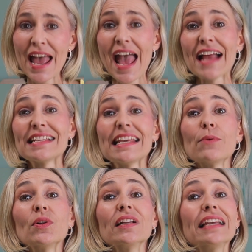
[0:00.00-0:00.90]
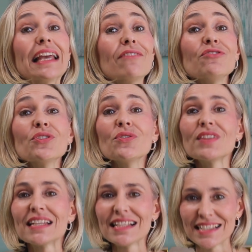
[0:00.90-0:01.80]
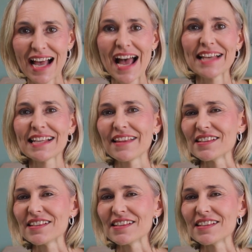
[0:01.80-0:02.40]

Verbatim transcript: and He will give you the desires and